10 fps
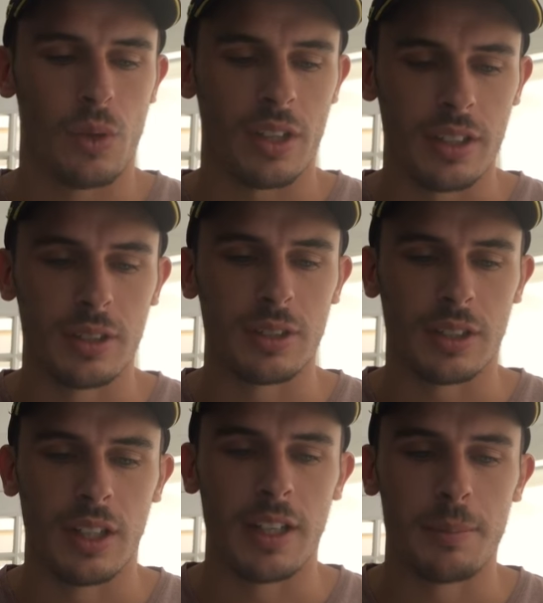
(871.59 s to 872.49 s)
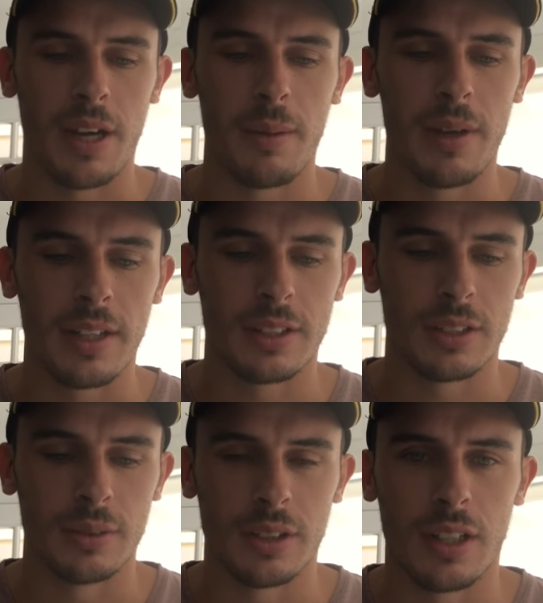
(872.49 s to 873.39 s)
I think he's going to lead Parramatta
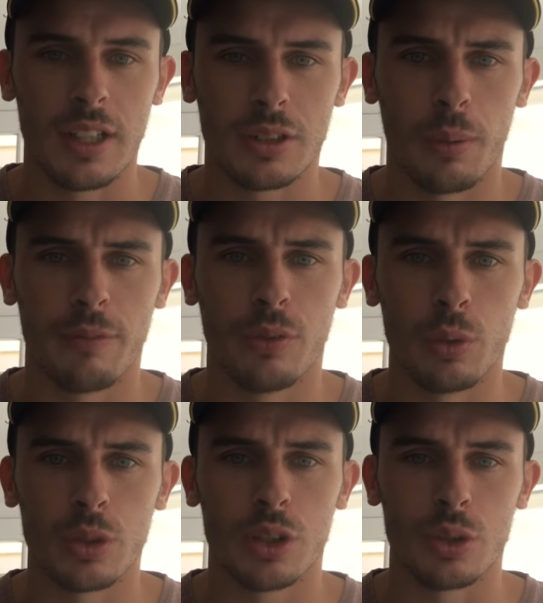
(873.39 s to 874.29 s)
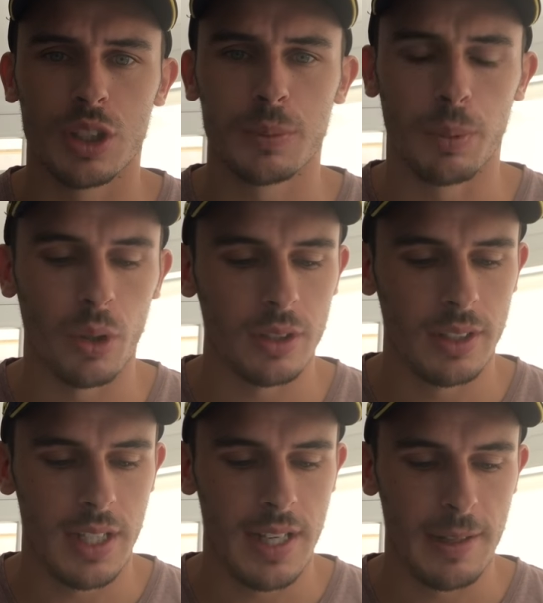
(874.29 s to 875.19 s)
to a, a, top four sort of spot,
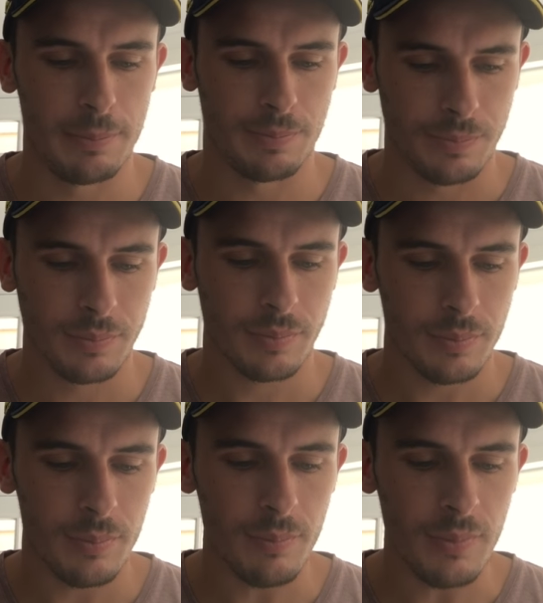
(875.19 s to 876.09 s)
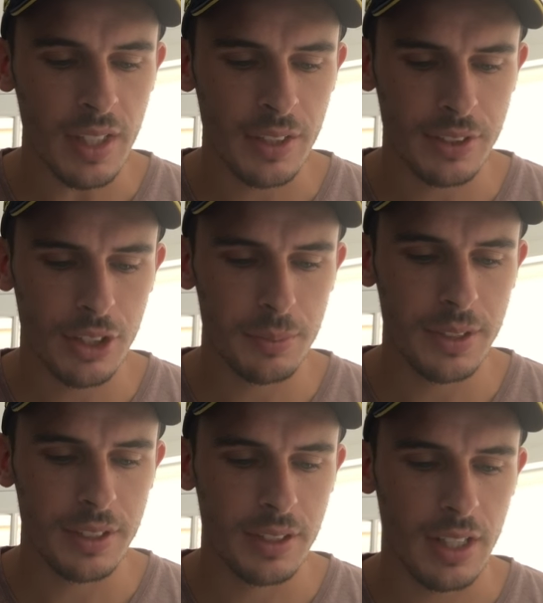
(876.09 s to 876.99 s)
and it's going to
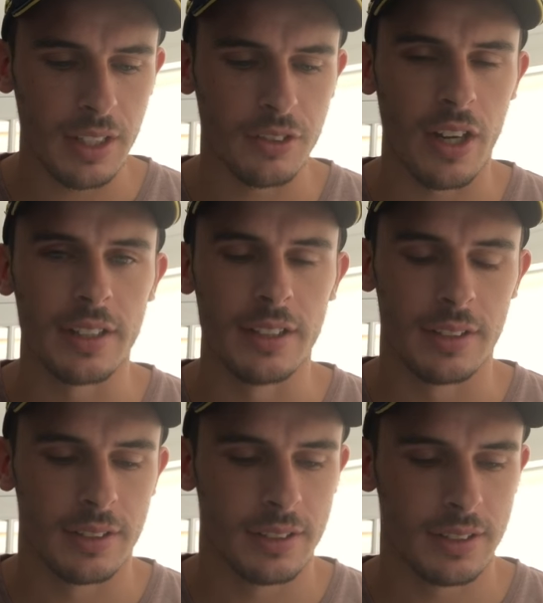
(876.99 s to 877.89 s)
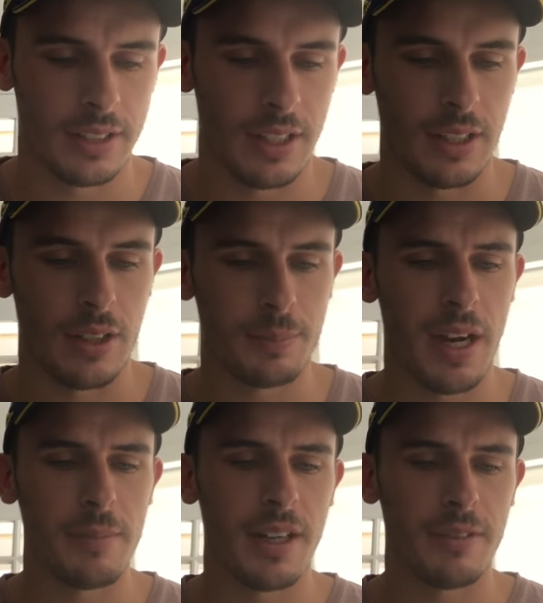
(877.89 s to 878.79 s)
be a great year. So
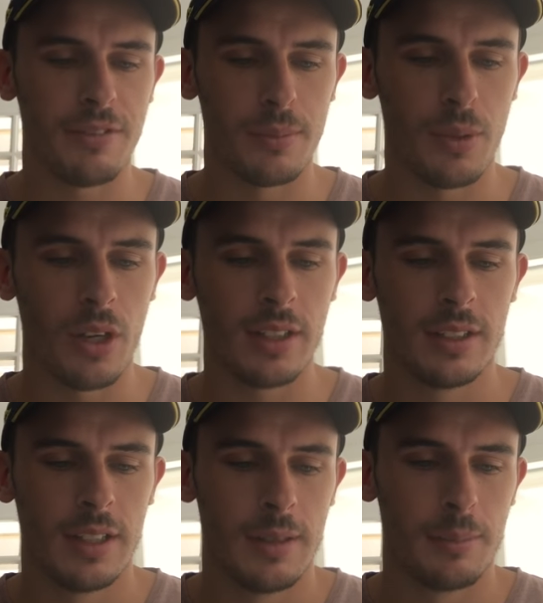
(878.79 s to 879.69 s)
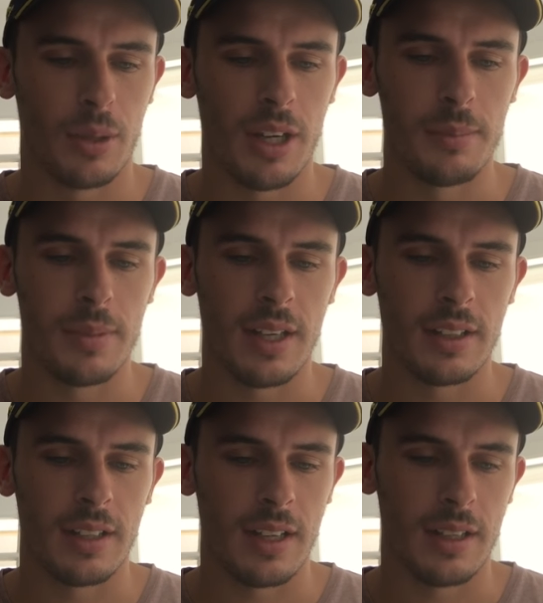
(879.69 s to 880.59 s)
Parramatta for mine by
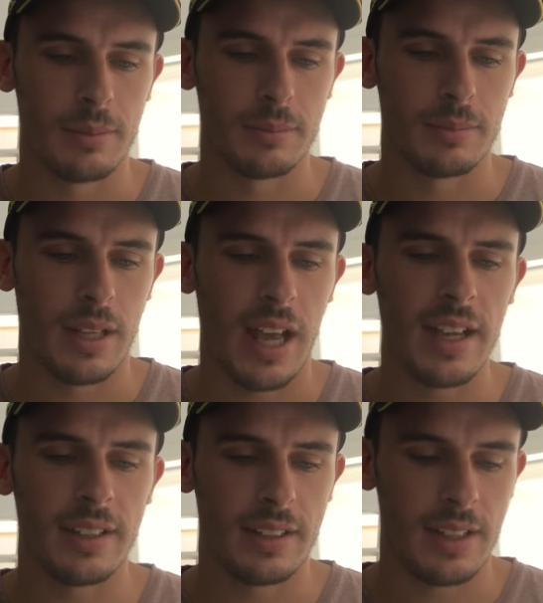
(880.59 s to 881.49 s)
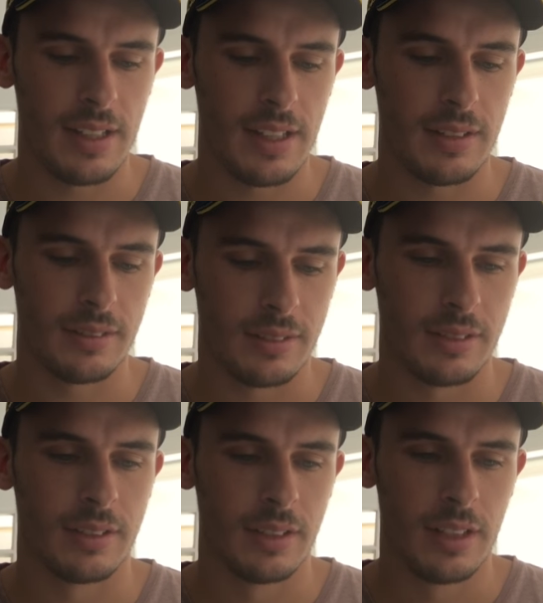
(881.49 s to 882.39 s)
about um, eight, and
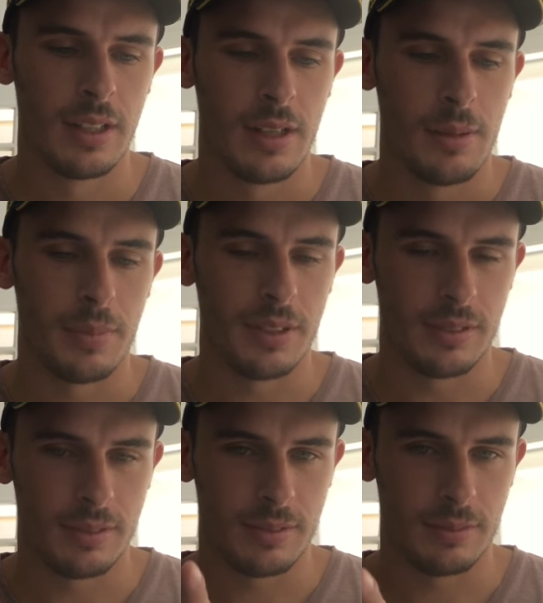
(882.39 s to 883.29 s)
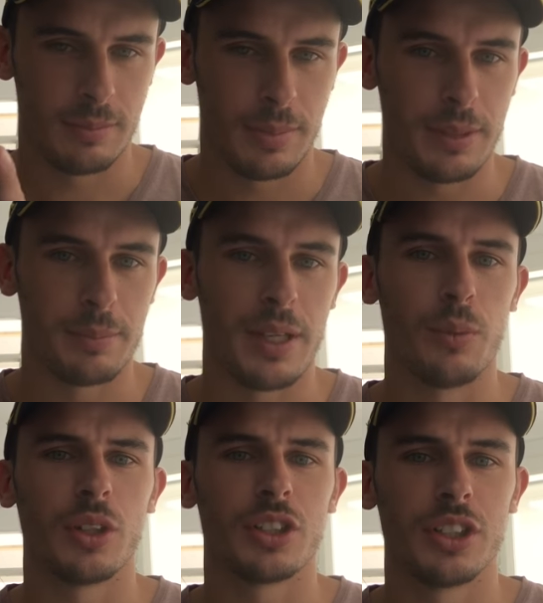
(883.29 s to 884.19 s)
but be be
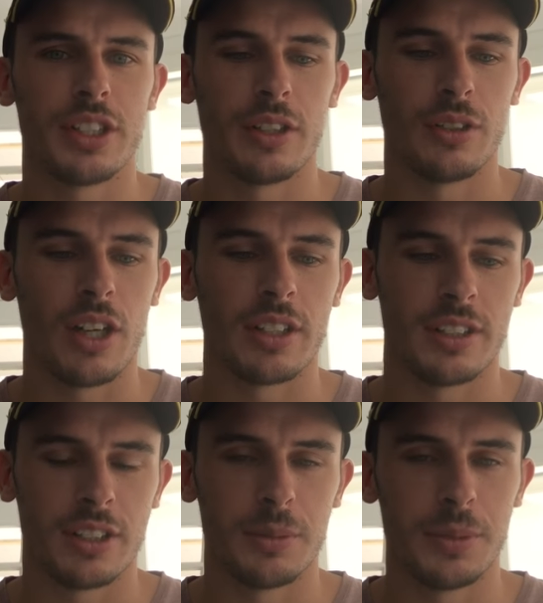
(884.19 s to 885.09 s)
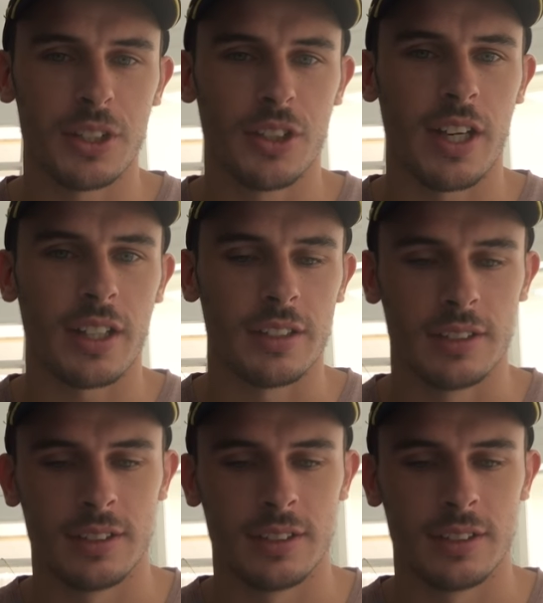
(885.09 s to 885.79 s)
watching Shannon and I because it's going to be a cracker.